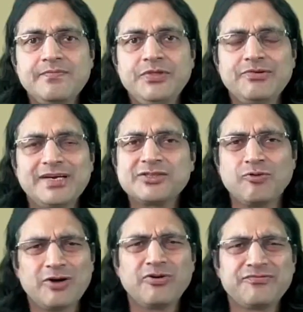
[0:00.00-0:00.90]
You get
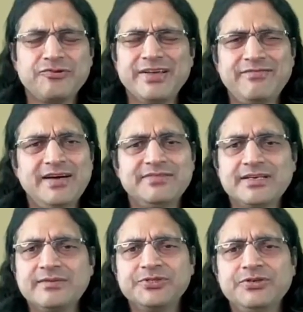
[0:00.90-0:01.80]
square root of 25. That
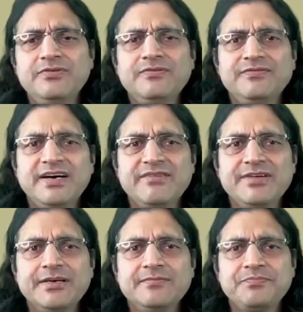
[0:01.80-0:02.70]
gives you 5
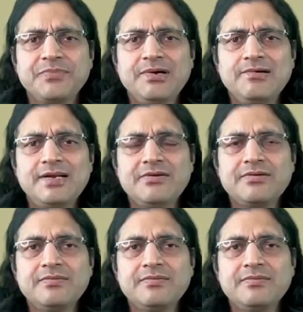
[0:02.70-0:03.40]
here. All right.